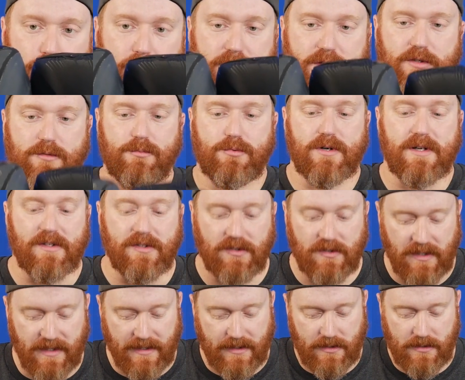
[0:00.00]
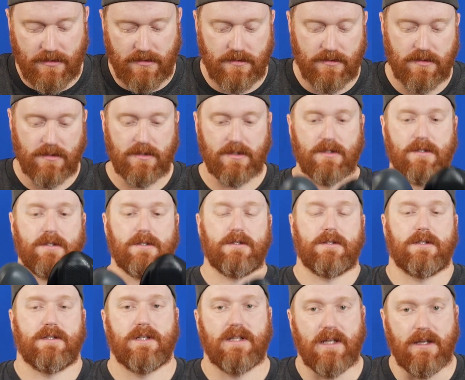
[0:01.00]
which is pretty slick.
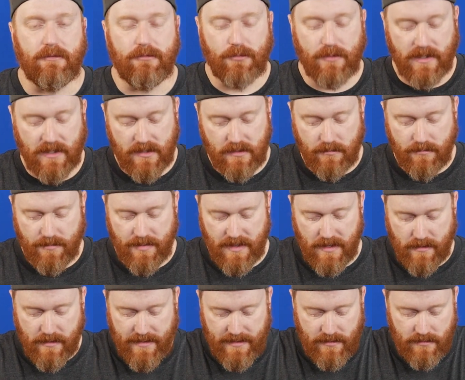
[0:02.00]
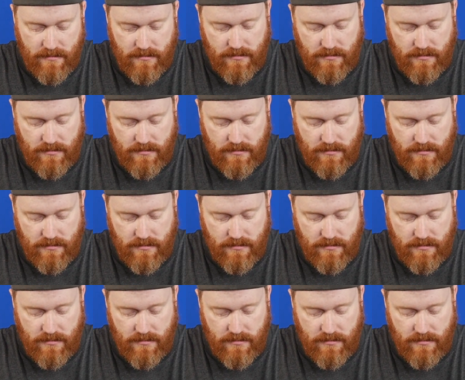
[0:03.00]
If we compare it